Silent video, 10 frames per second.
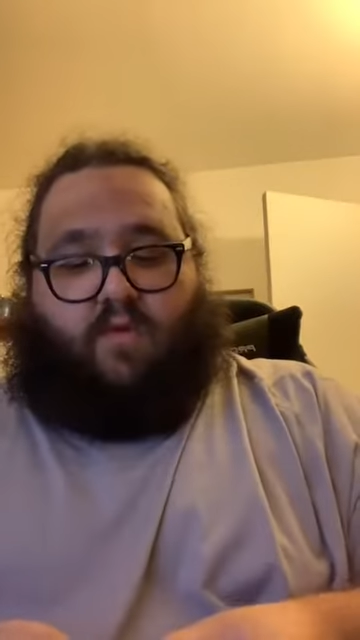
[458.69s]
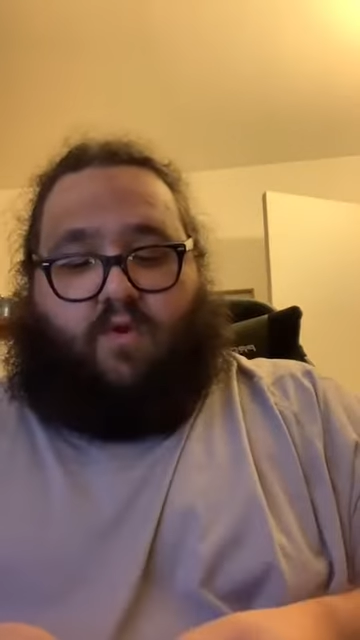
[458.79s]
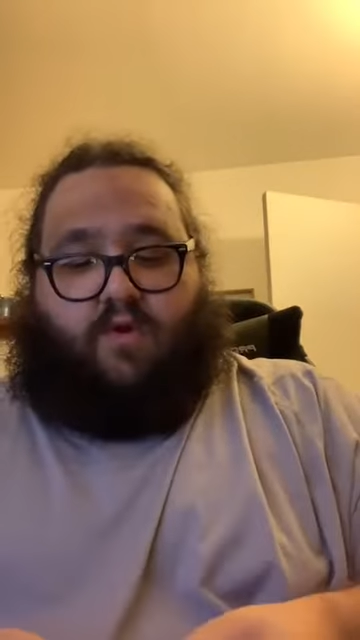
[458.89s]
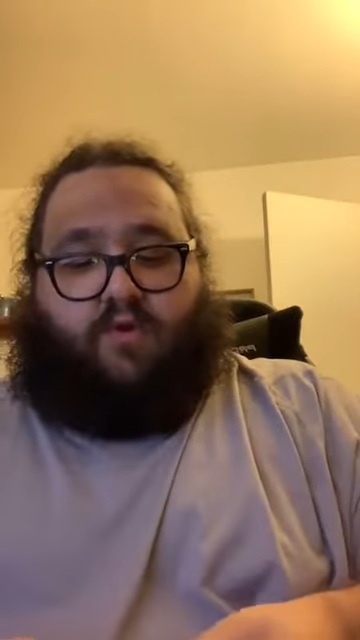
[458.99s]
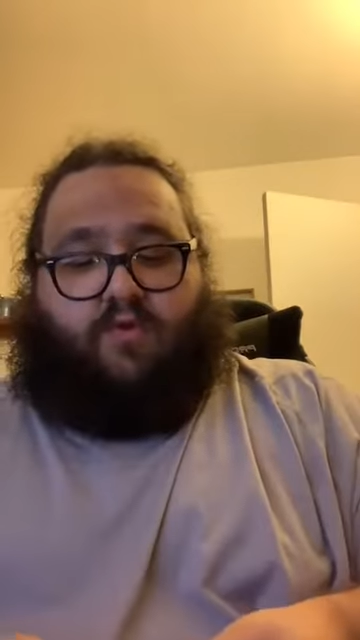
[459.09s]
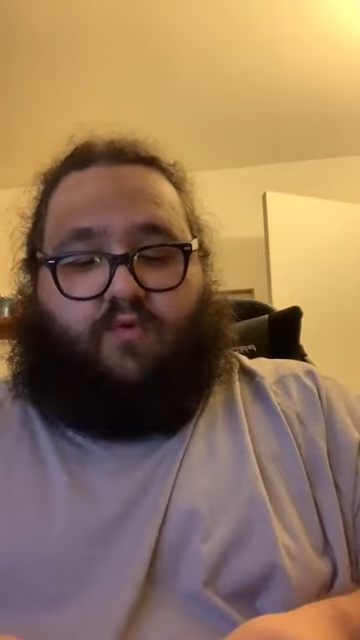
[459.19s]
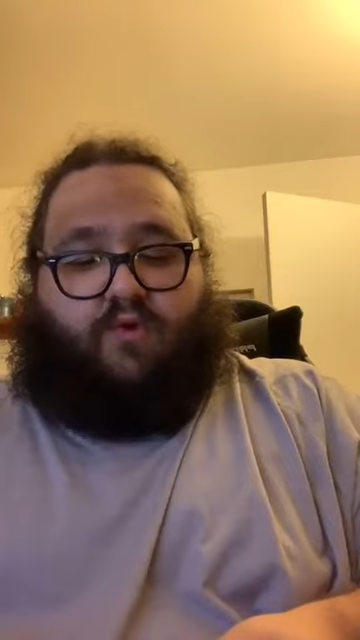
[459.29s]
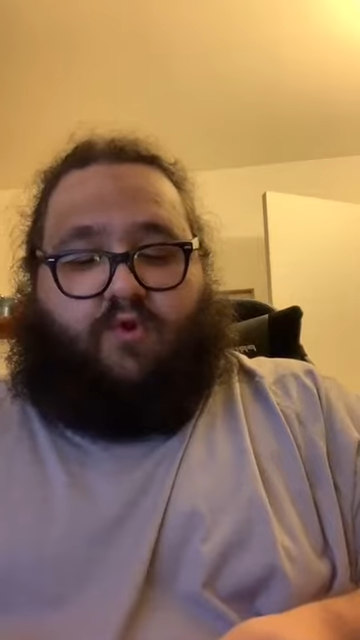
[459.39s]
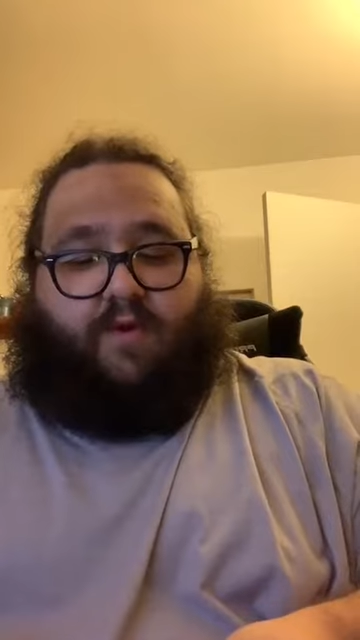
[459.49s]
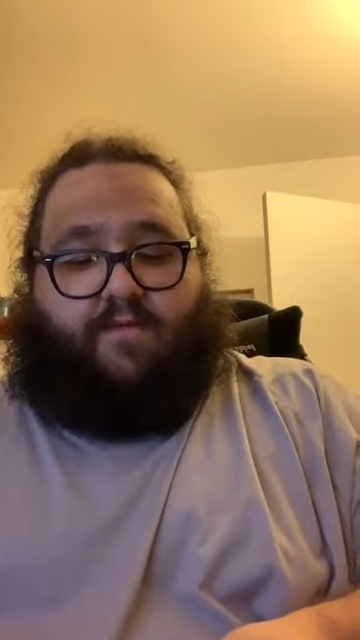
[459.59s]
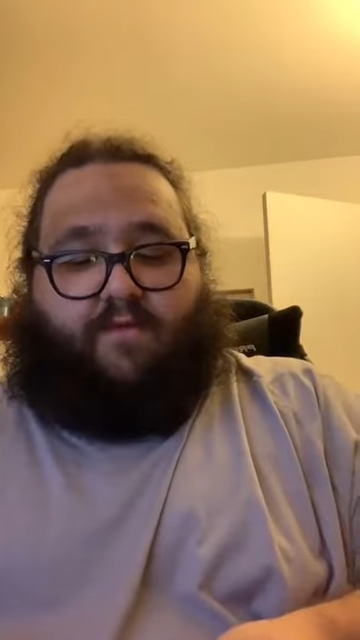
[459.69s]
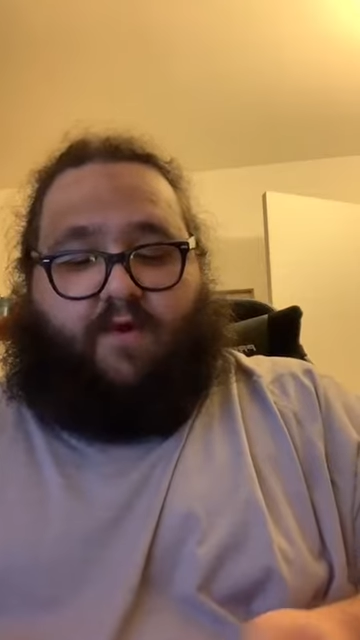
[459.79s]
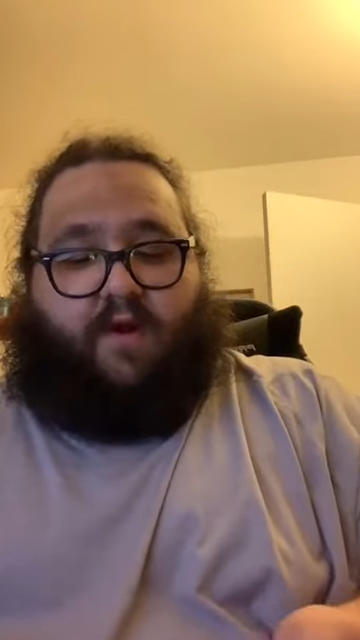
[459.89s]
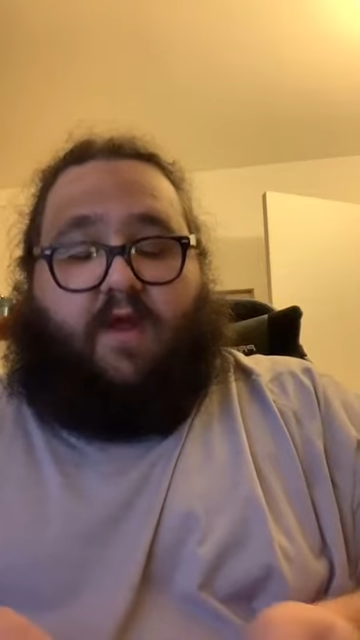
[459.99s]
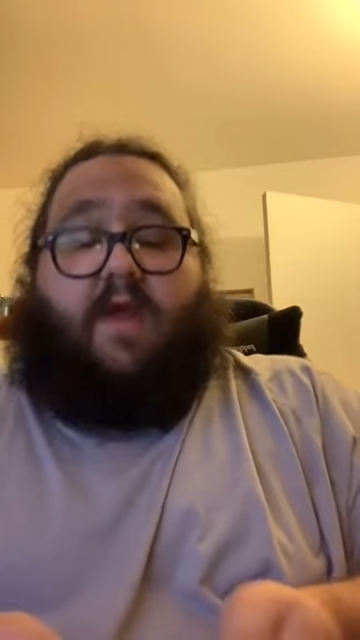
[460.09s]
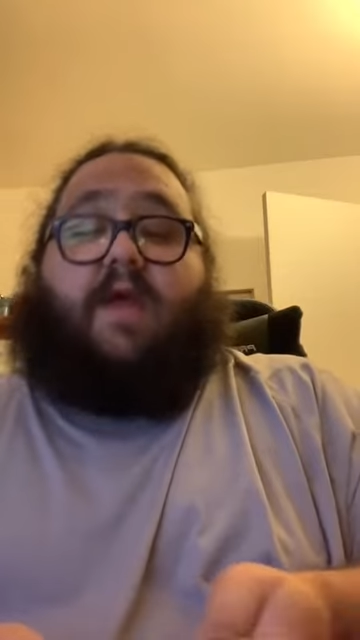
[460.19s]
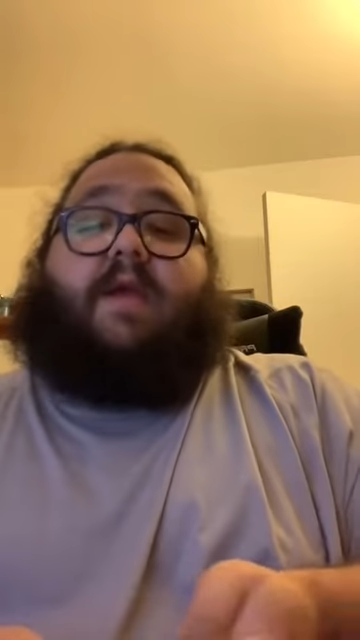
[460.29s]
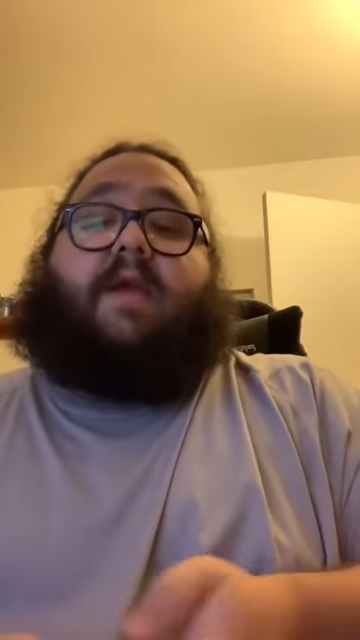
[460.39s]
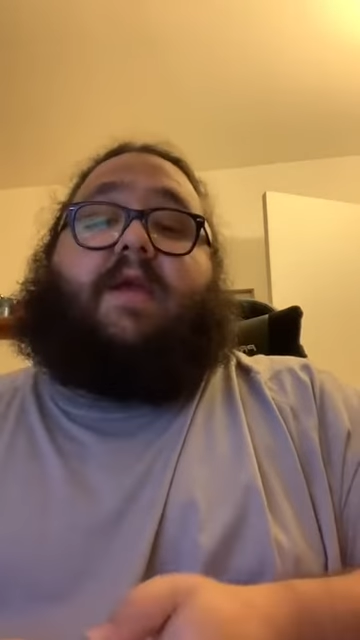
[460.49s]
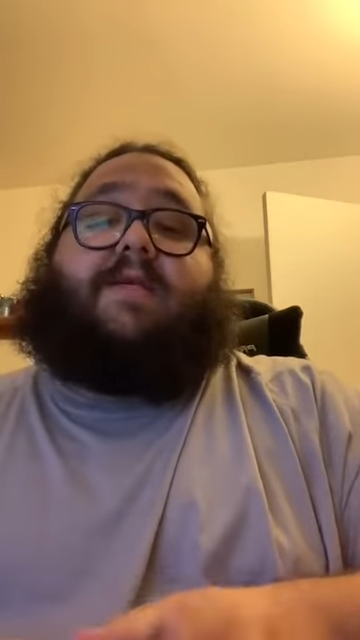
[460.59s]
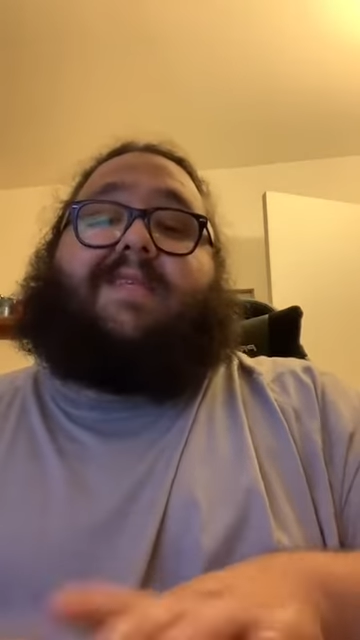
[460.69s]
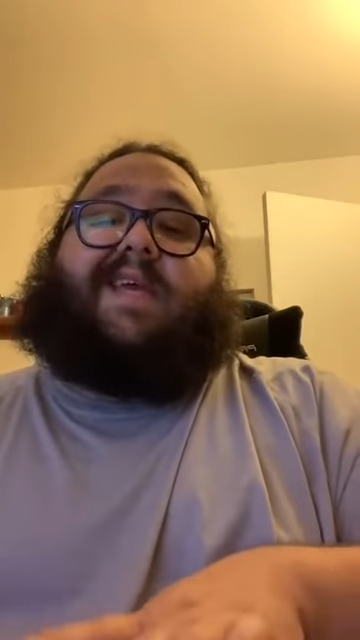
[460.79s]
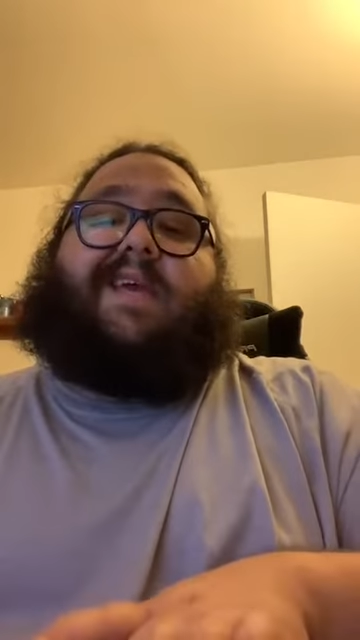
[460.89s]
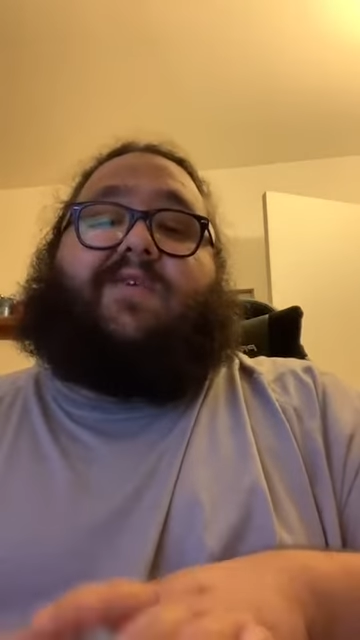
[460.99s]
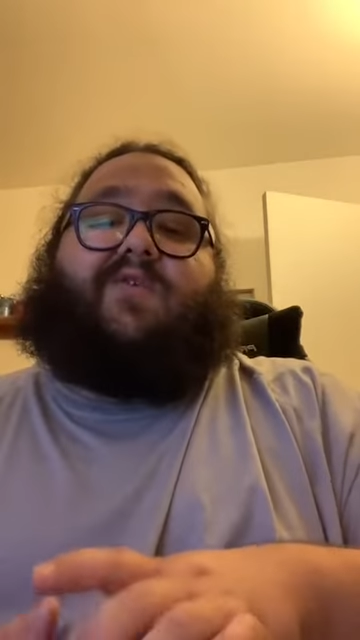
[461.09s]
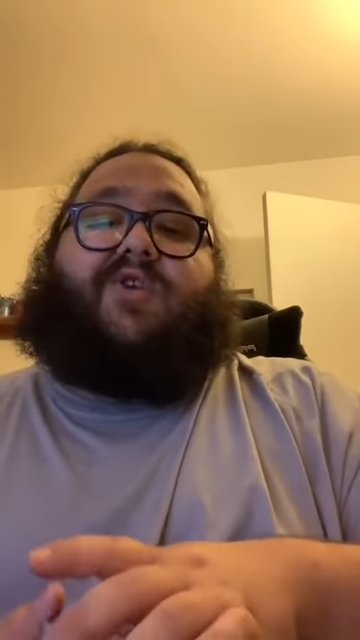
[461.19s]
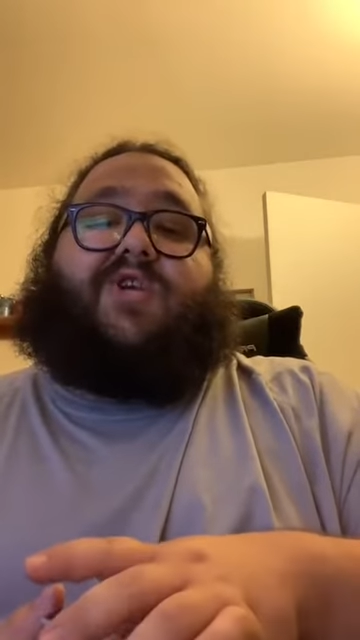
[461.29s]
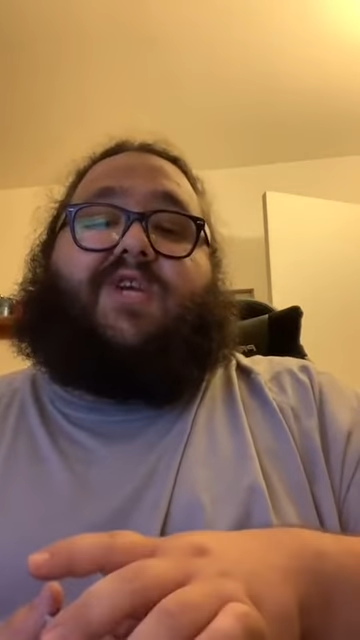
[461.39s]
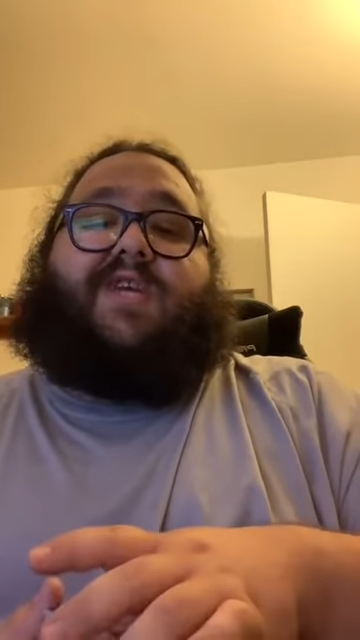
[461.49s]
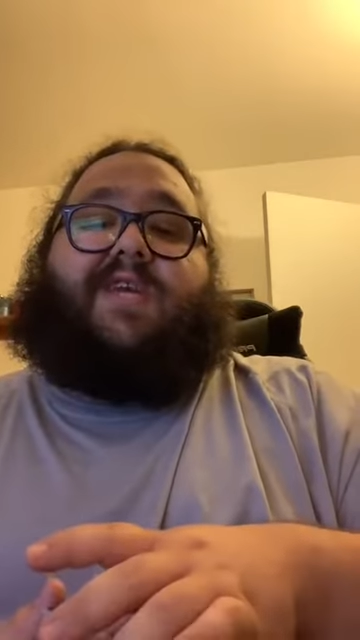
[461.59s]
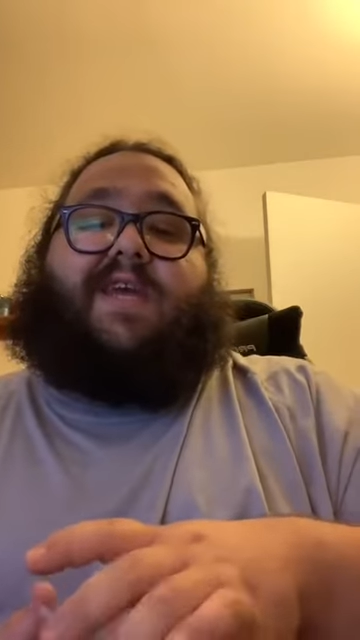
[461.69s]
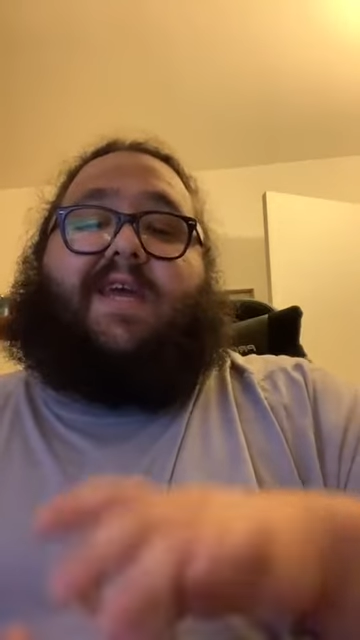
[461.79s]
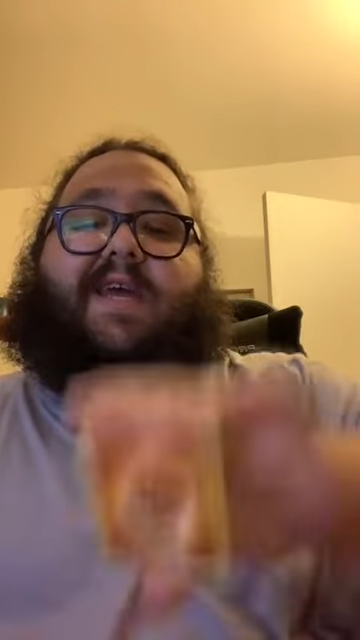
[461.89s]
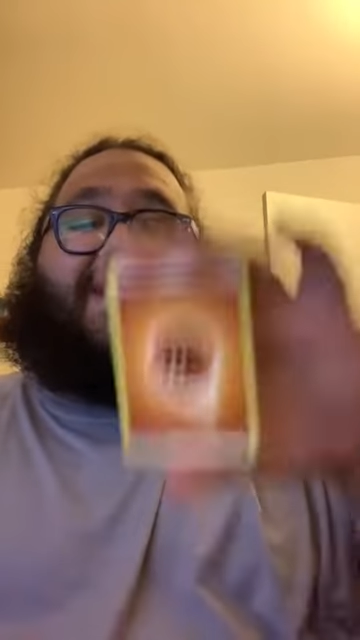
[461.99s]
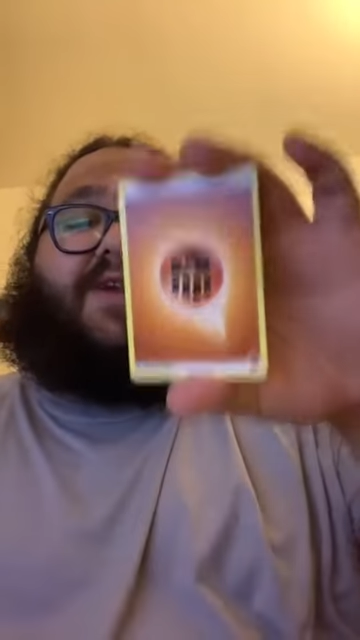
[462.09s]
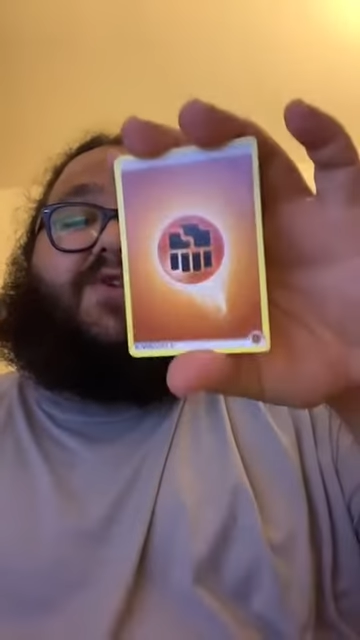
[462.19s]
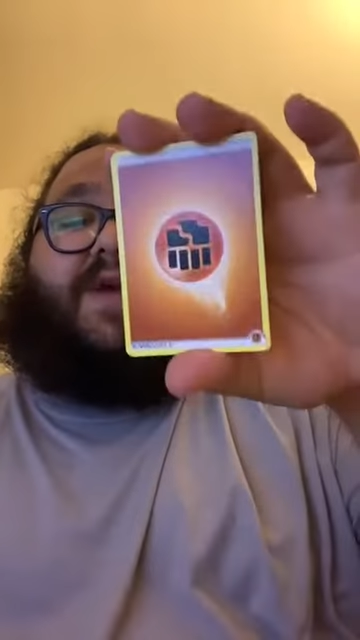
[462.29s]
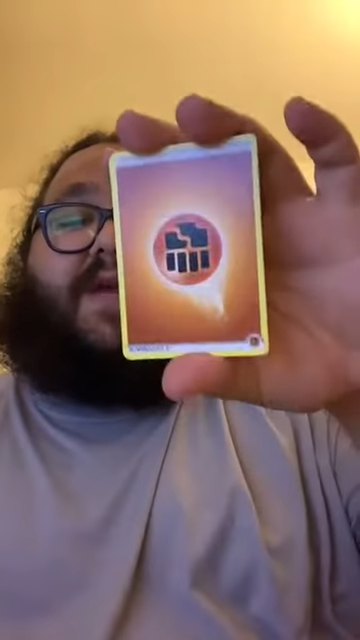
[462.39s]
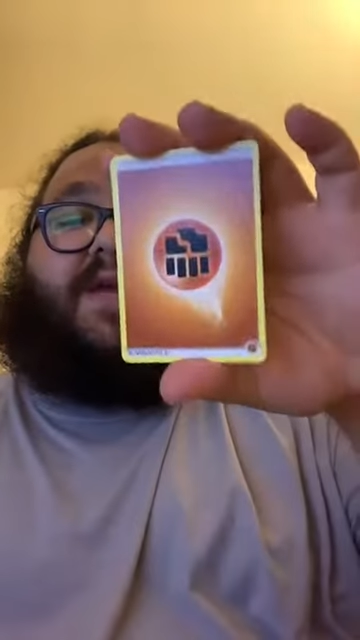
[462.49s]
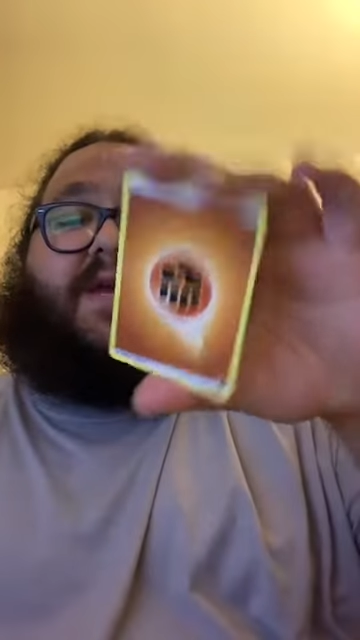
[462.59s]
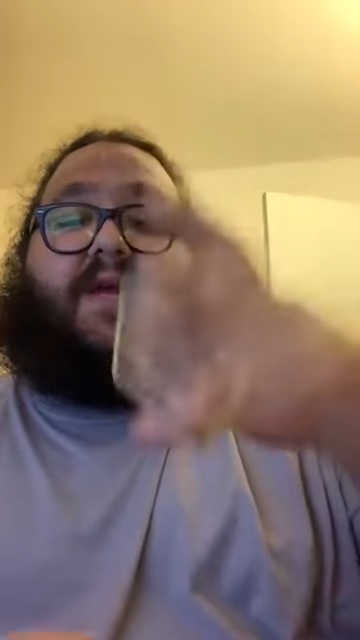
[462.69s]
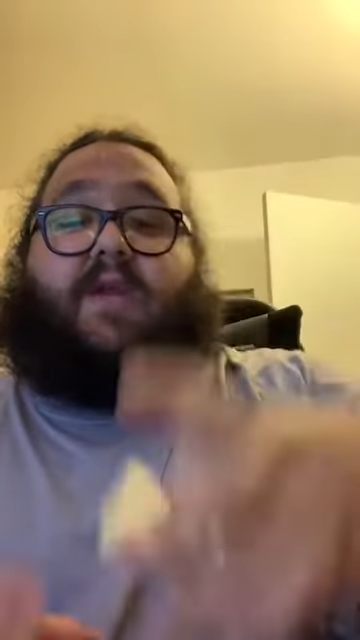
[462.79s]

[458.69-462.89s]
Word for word: 1, 2, 3, 4. Guess the energy. Electric.